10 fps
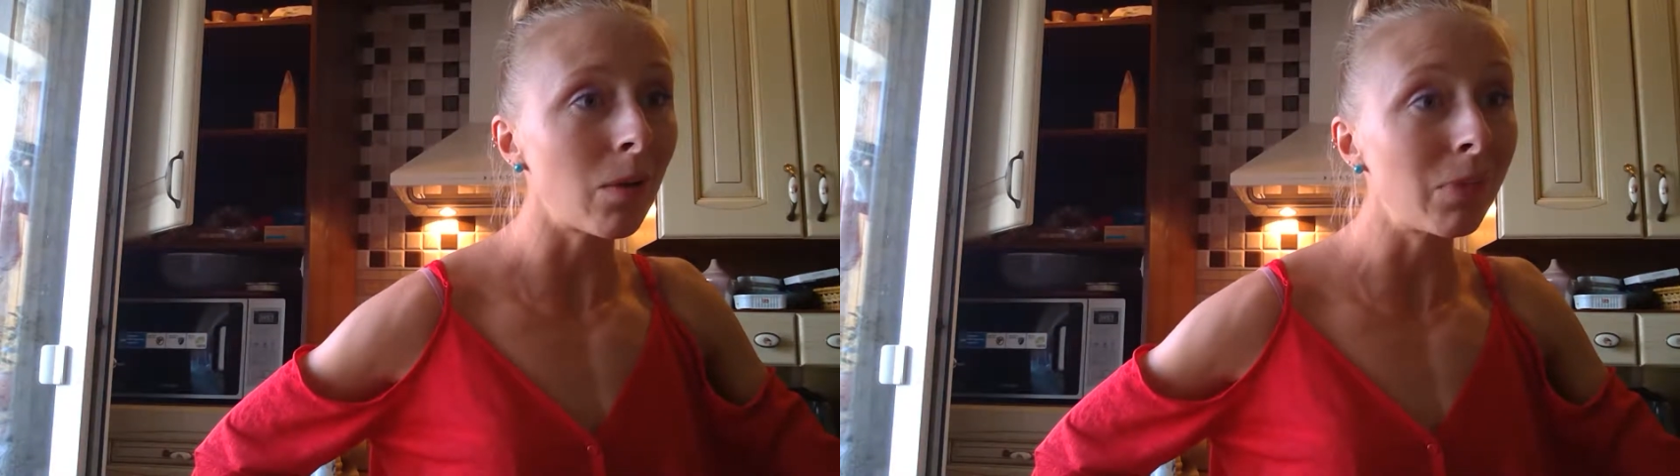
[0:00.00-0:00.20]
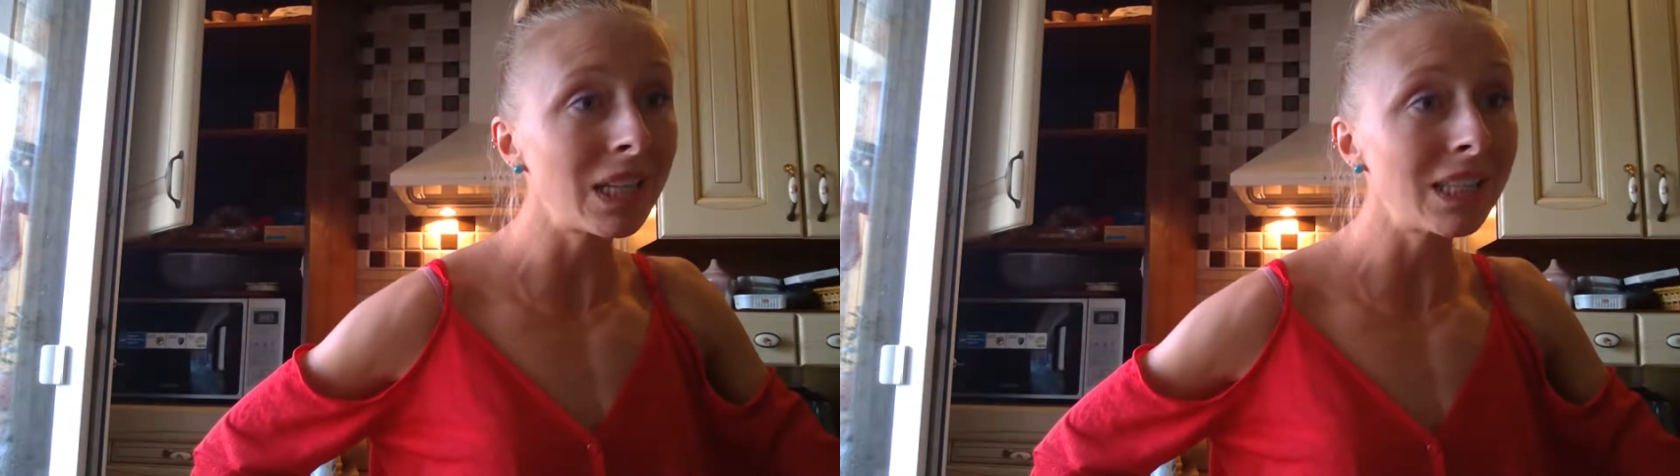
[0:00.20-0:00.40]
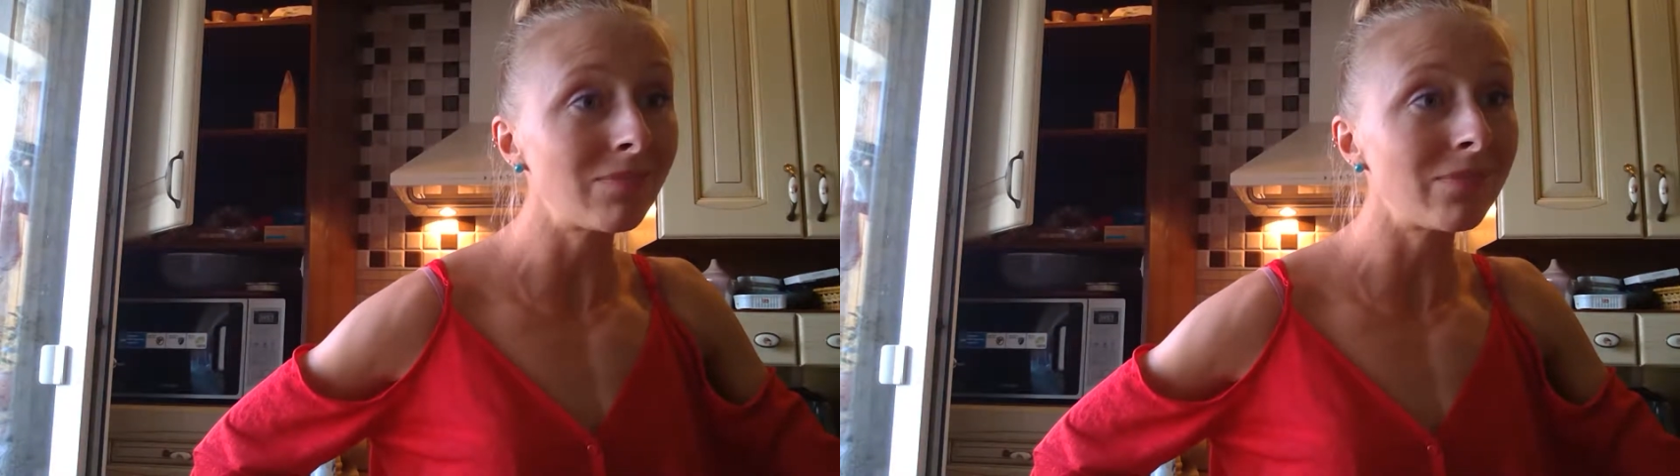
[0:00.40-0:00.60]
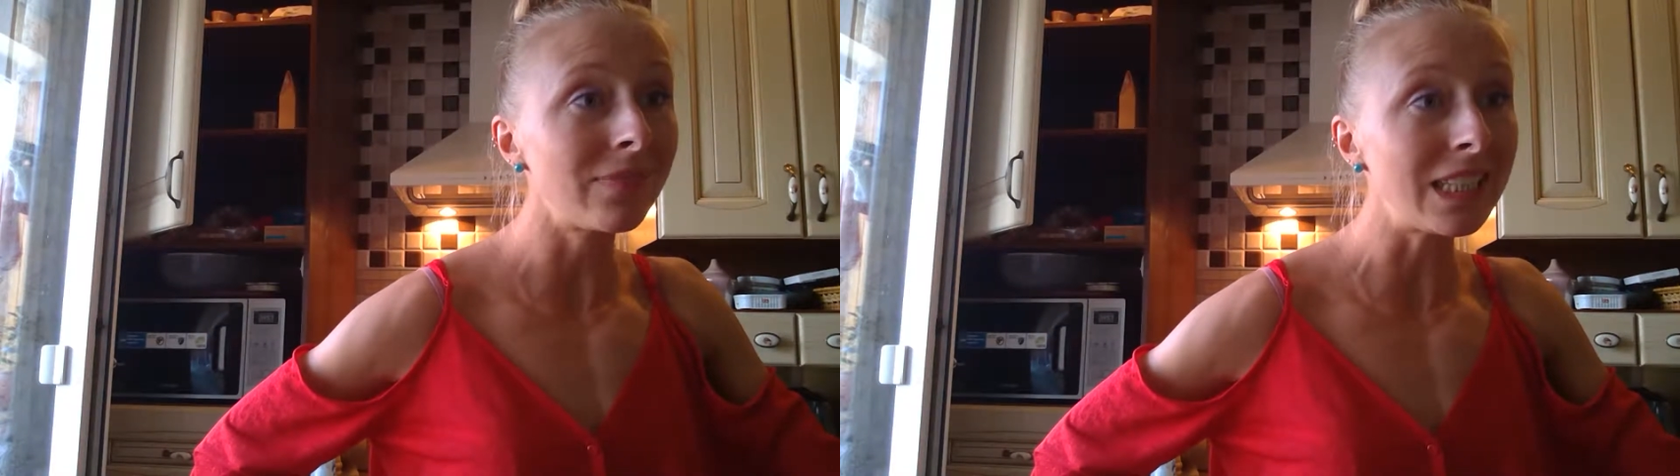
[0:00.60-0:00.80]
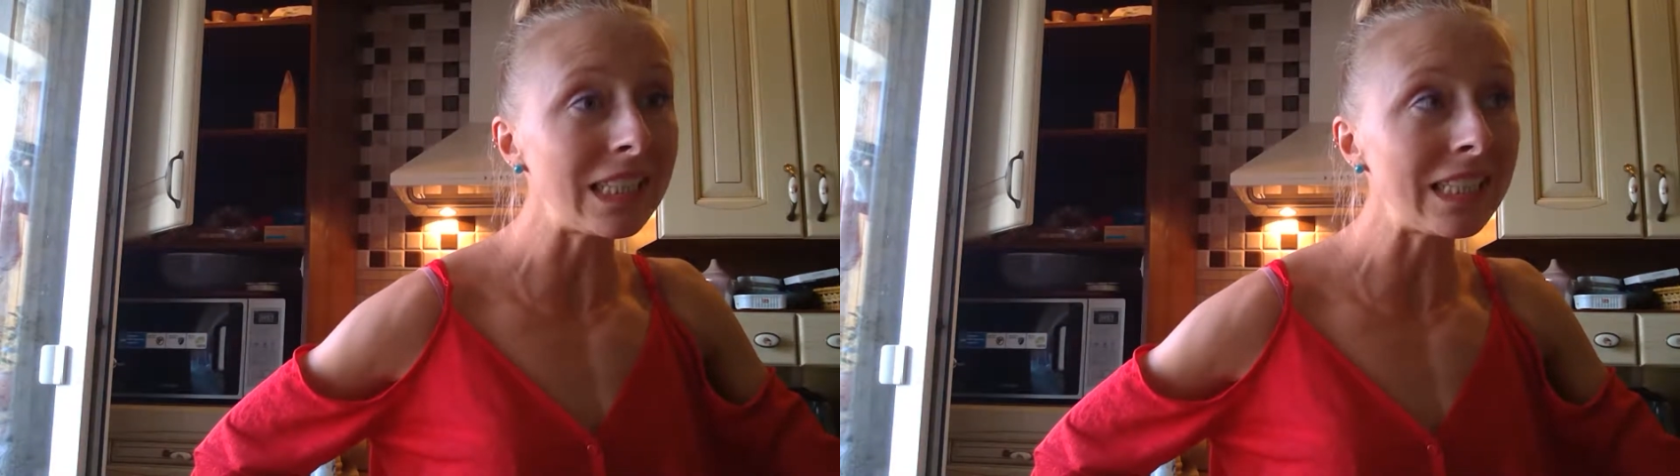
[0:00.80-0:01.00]
But
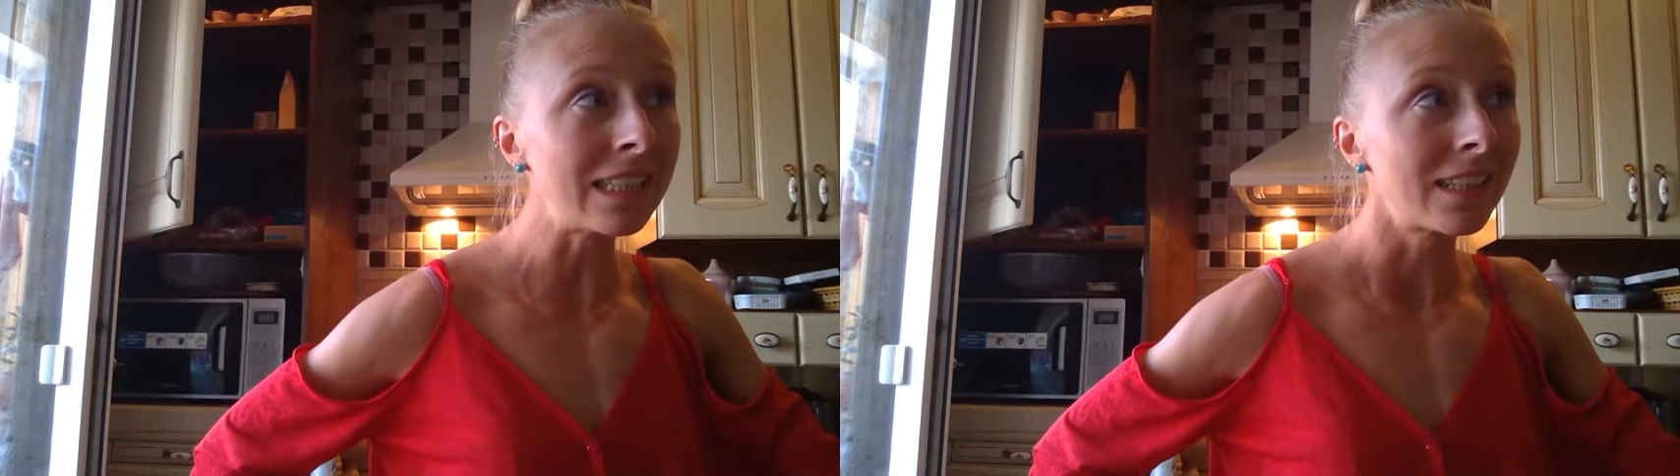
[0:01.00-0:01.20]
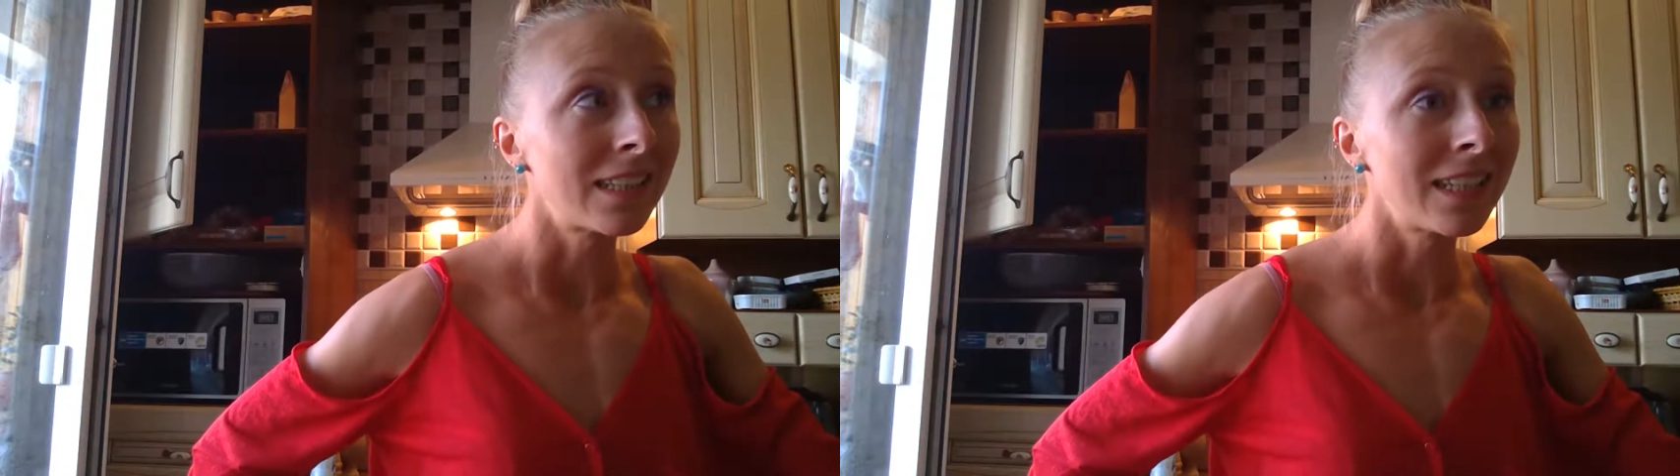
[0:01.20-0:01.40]
the